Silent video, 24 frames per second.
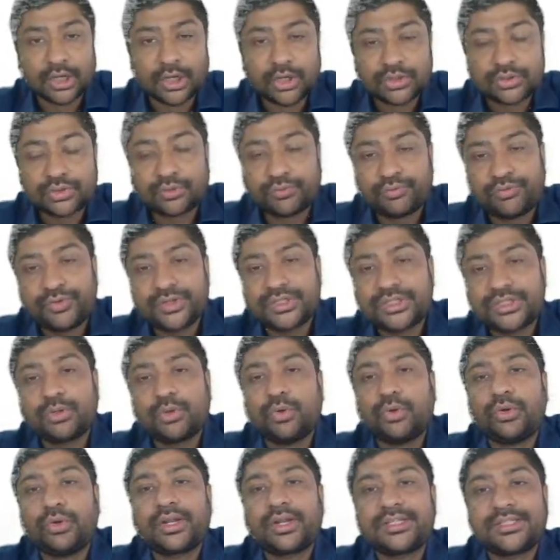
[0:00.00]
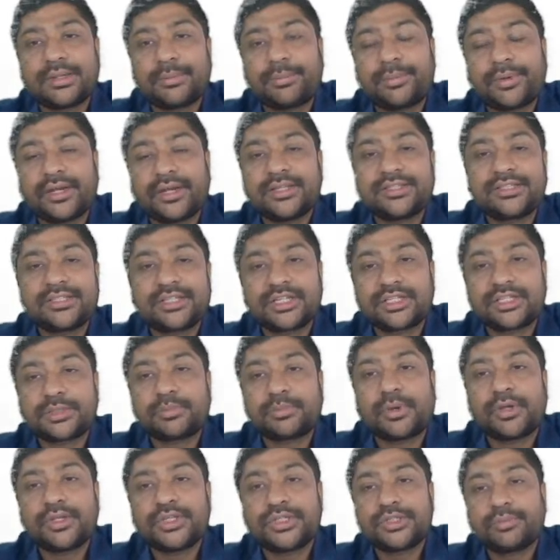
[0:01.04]
So which GLUT receptor is
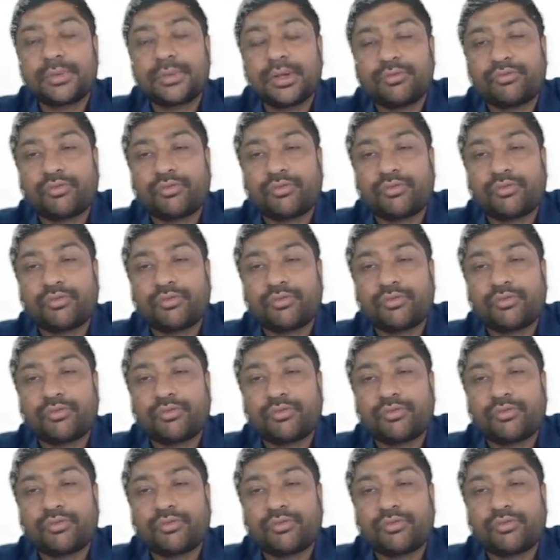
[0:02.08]
responsible